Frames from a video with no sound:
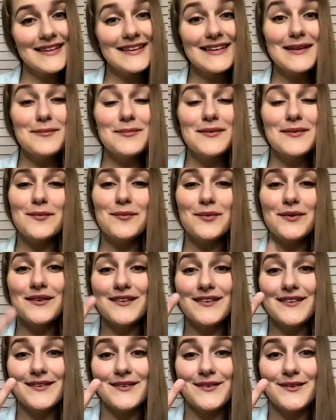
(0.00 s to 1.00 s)
Tip number
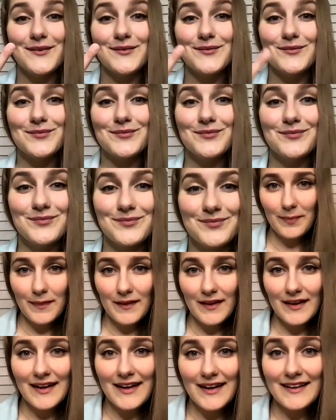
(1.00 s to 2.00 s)
2.
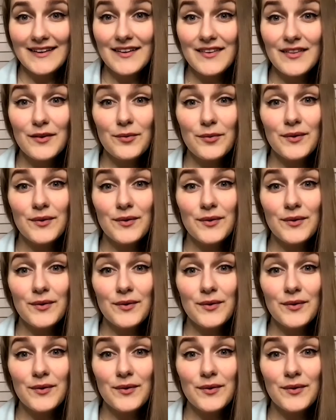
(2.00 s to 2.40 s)
Another